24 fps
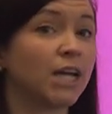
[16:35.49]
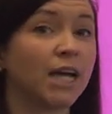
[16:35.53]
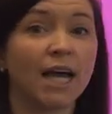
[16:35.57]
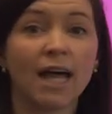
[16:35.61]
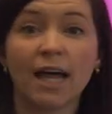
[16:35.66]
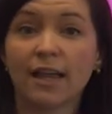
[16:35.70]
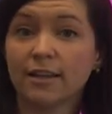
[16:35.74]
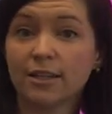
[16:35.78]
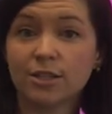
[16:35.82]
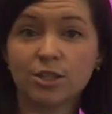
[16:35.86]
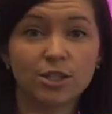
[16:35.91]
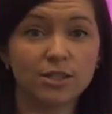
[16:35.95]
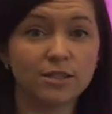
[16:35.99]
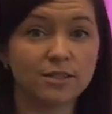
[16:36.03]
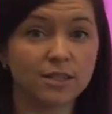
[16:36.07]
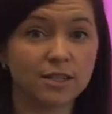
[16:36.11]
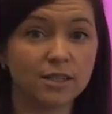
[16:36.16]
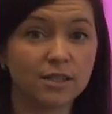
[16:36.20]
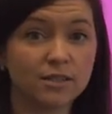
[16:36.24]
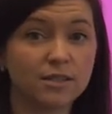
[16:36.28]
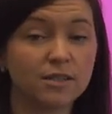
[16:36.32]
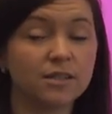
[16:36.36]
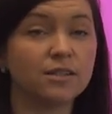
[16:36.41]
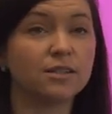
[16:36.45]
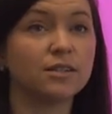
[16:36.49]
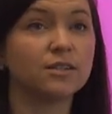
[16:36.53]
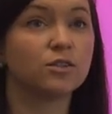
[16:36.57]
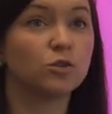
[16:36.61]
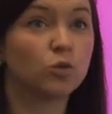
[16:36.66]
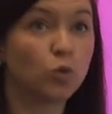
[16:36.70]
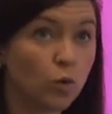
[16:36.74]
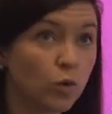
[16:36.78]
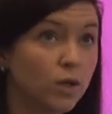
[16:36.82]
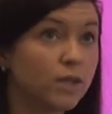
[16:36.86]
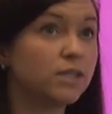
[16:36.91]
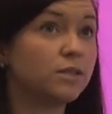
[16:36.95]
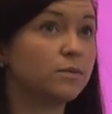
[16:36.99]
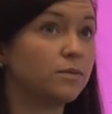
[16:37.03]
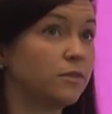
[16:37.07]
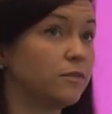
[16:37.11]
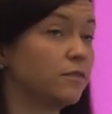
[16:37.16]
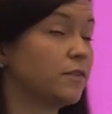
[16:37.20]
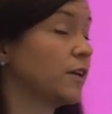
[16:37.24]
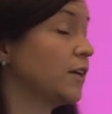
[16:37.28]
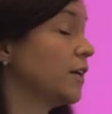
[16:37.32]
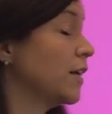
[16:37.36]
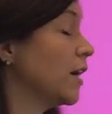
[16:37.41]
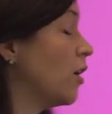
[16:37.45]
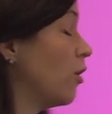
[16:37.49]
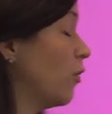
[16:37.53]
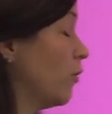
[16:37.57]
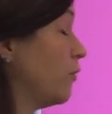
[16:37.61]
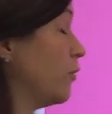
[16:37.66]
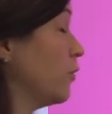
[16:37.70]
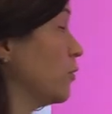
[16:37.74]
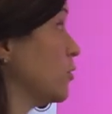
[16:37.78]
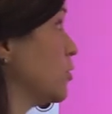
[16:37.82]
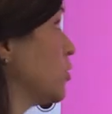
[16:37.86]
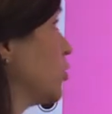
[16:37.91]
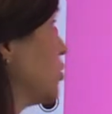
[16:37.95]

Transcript: challenging sentences, it's going to be a very helpful